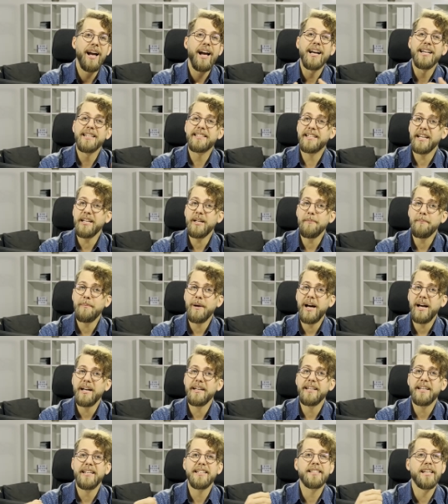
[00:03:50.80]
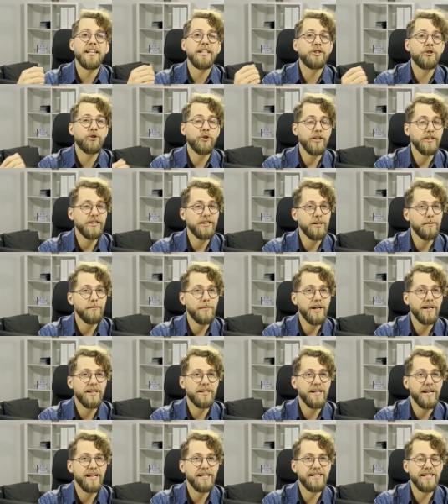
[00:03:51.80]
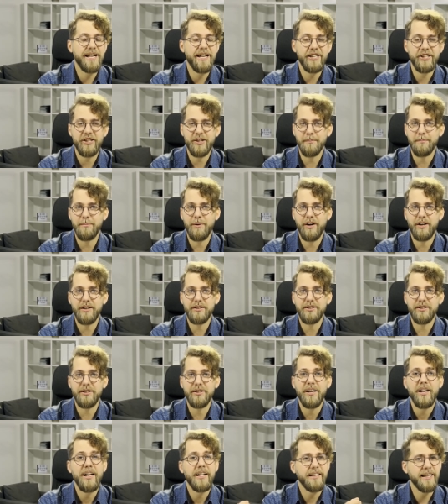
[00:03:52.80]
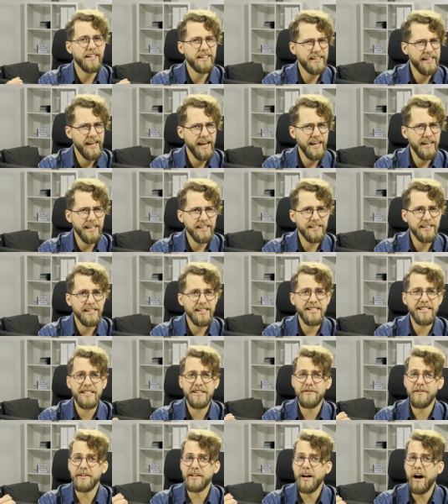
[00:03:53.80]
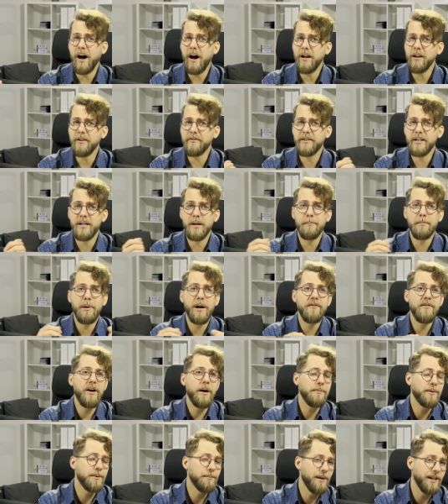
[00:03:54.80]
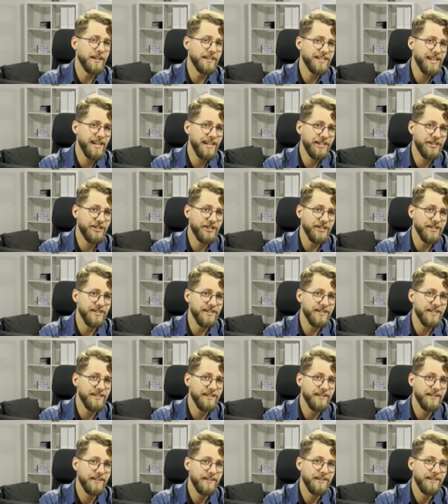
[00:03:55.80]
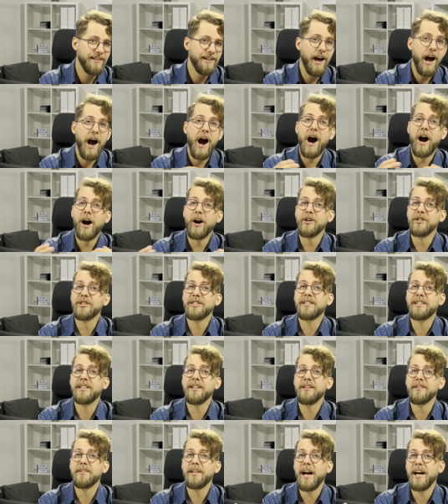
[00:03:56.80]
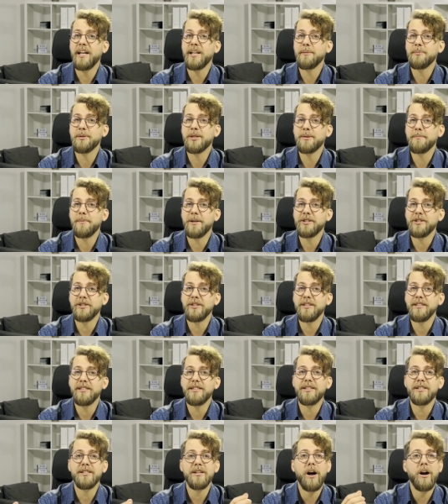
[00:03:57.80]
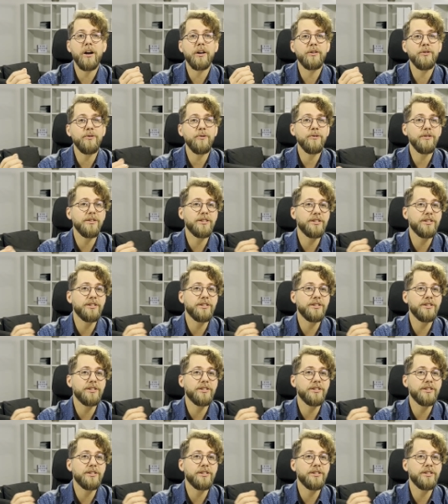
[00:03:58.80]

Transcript: Setupad is a trusted monetization partner that can assist with all of the above optimizations. Our skilled ops specialists are Google